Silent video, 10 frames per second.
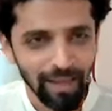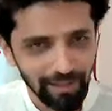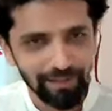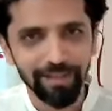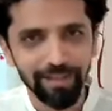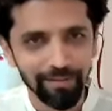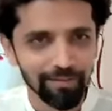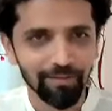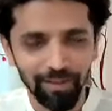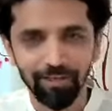And then
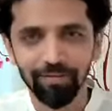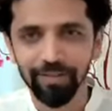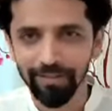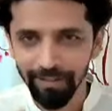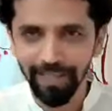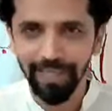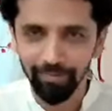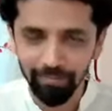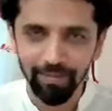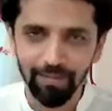whenever is the
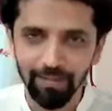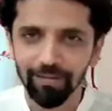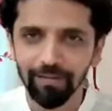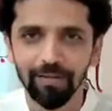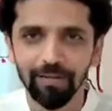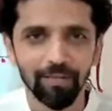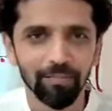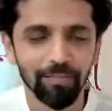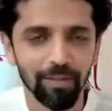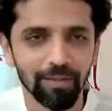time, the
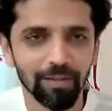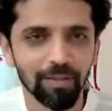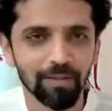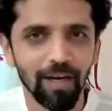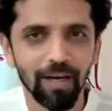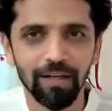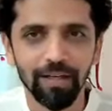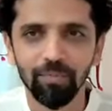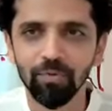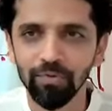gardener
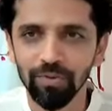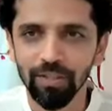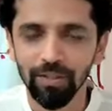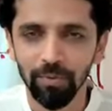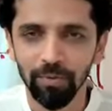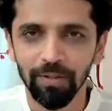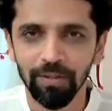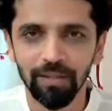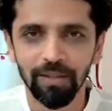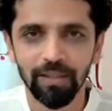removes the support.
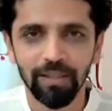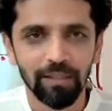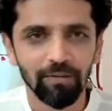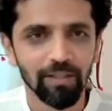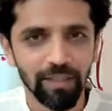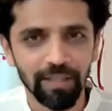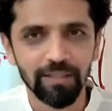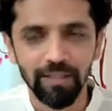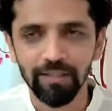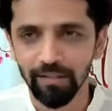Now the next
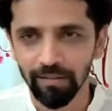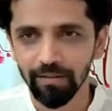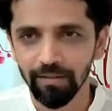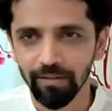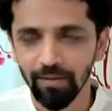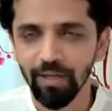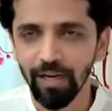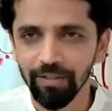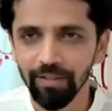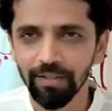season or
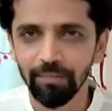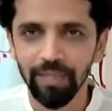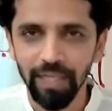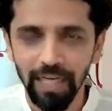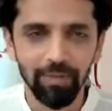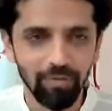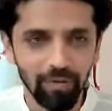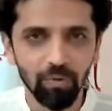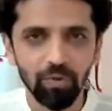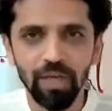after some time, if he
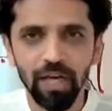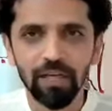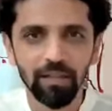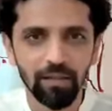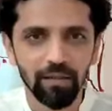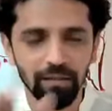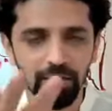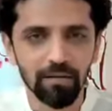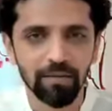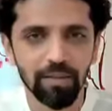puts another
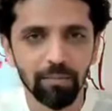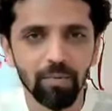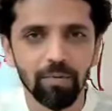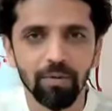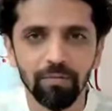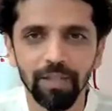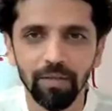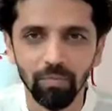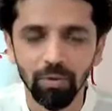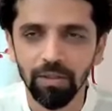support of that
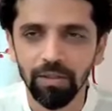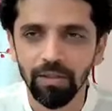wood,